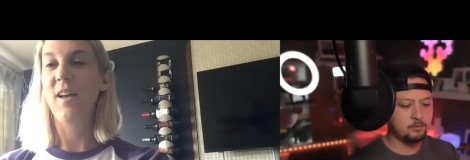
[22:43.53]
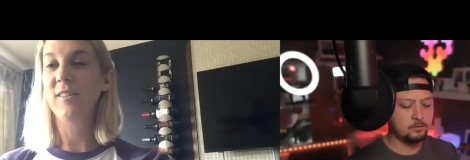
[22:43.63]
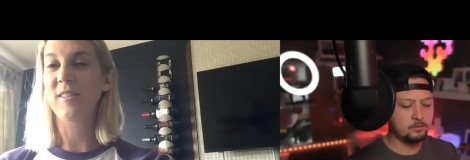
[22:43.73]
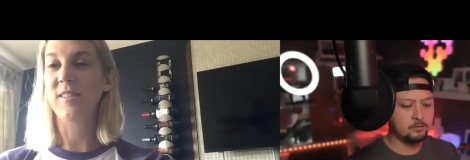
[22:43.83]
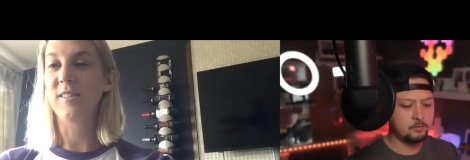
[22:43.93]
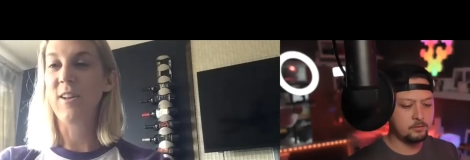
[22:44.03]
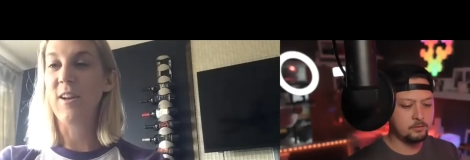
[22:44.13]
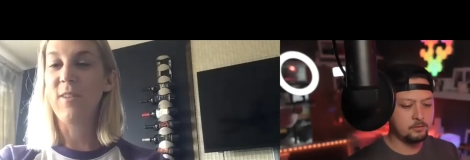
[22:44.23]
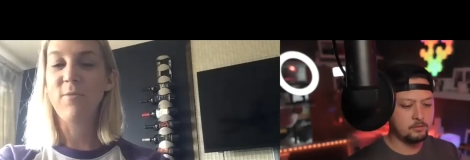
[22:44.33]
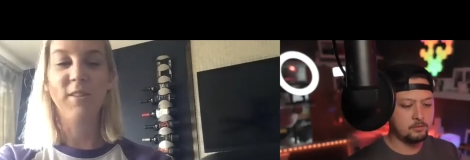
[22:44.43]
Speaker 1: I just
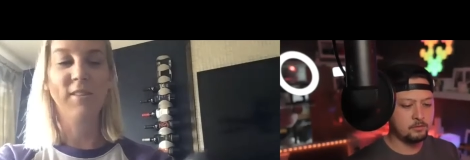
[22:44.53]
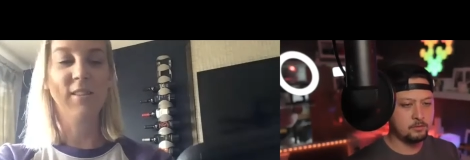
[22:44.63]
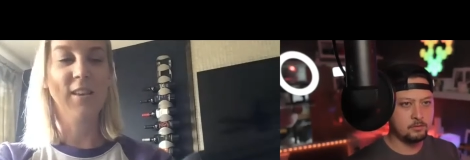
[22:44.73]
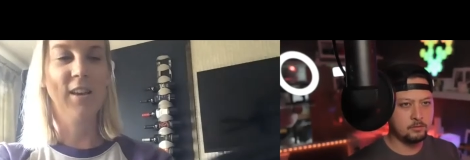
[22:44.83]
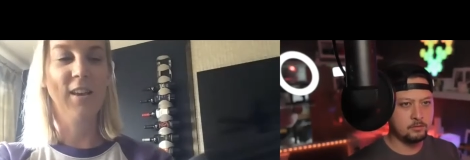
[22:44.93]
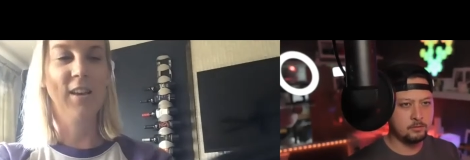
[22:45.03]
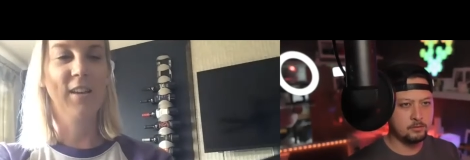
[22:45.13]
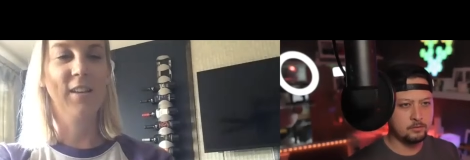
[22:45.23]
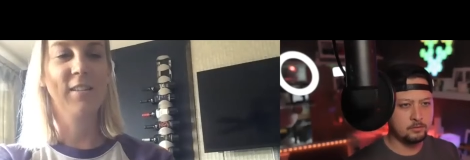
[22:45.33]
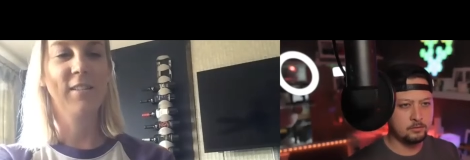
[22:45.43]
thought I was the
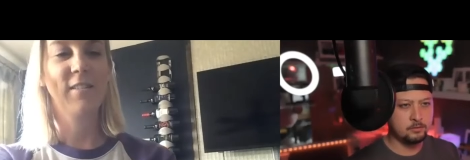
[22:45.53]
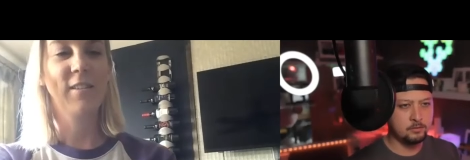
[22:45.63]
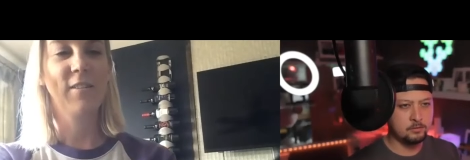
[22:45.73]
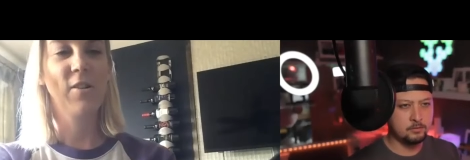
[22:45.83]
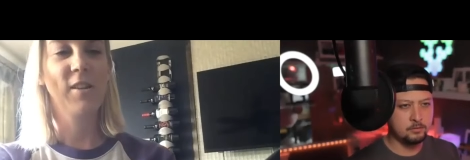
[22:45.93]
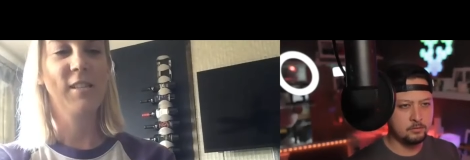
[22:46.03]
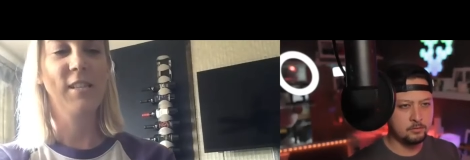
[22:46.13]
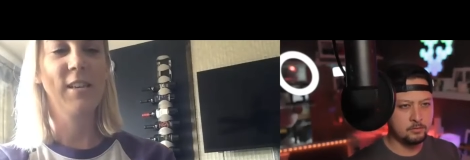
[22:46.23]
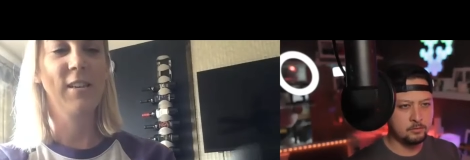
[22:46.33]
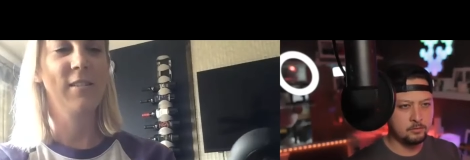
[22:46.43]
uh, the
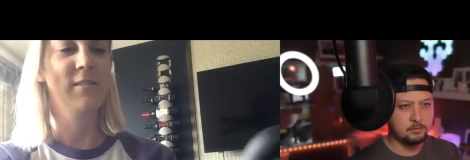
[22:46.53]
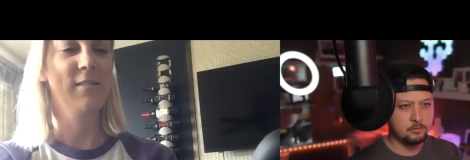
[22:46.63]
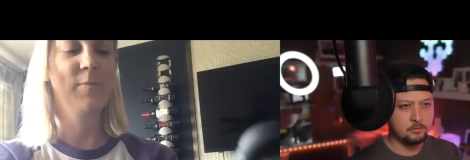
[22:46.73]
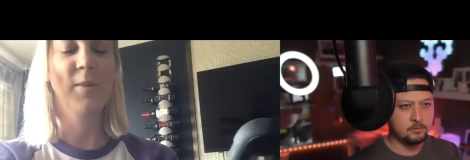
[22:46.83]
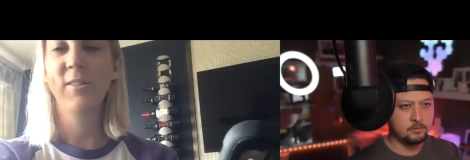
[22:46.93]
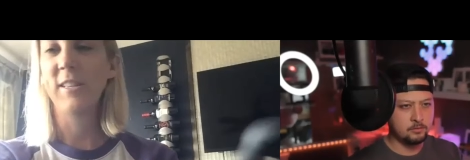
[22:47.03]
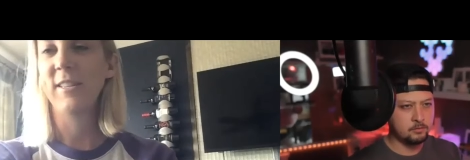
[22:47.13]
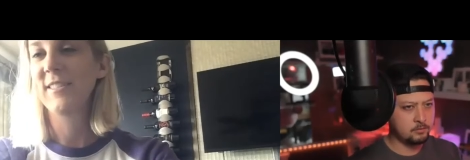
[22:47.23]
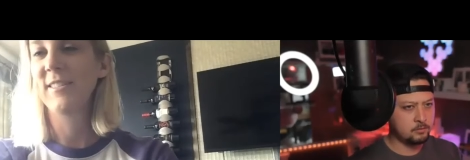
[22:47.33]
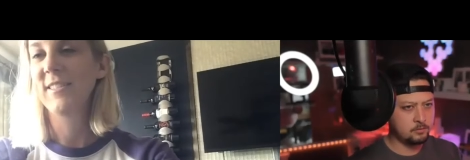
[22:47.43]
crazy person.
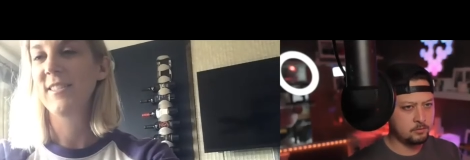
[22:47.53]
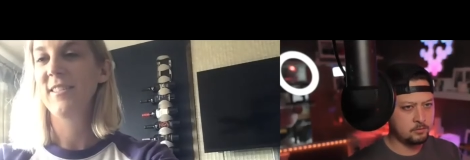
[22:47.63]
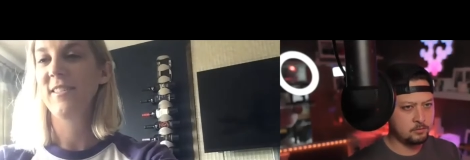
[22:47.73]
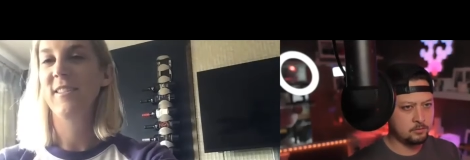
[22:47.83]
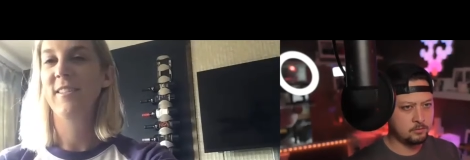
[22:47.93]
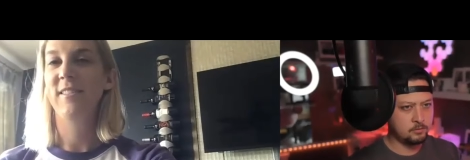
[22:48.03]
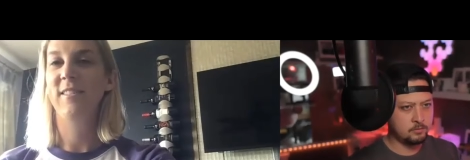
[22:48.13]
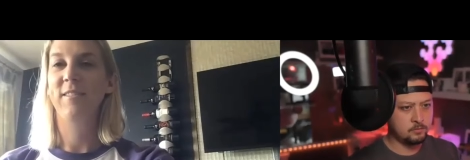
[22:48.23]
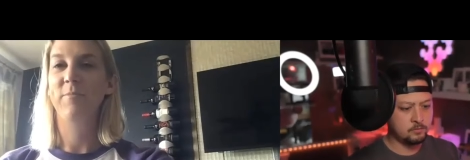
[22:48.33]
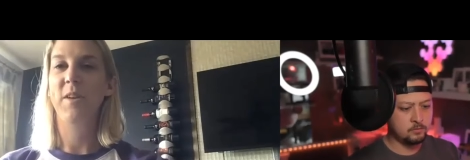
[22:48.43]

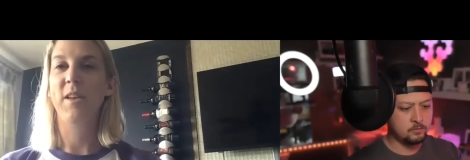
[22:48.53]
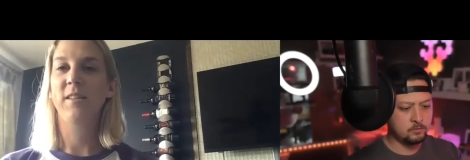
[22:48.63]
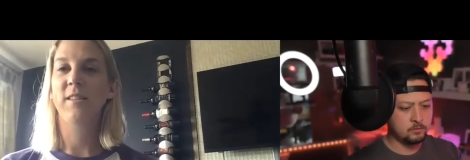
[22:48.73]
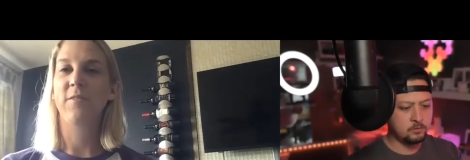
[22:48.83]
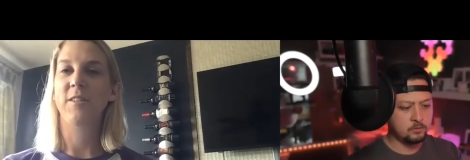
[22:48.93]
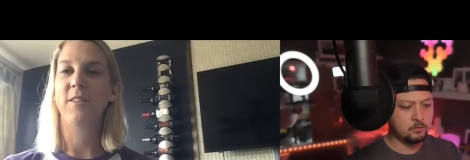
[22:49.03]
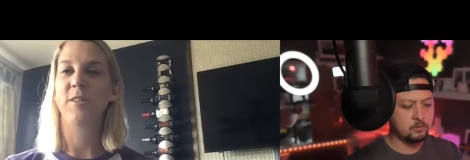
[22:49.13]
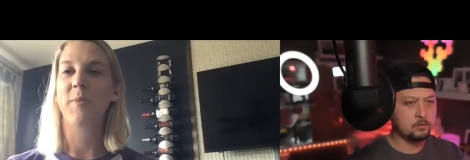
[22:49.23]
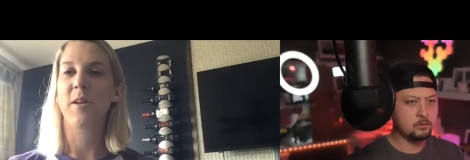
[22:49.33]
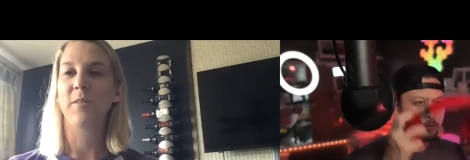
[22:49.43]
My kids have to
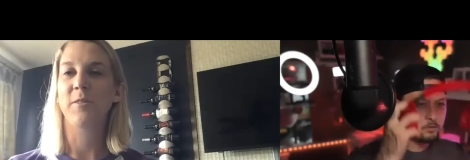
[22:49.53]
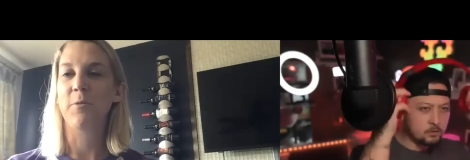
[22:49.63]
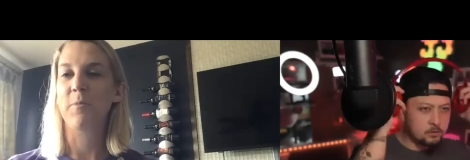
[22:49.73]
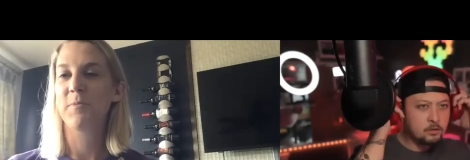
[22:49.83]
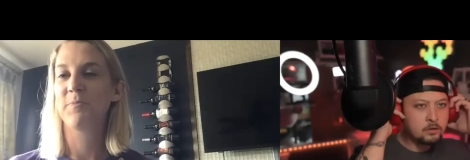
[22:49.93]
teach me how to Zoom.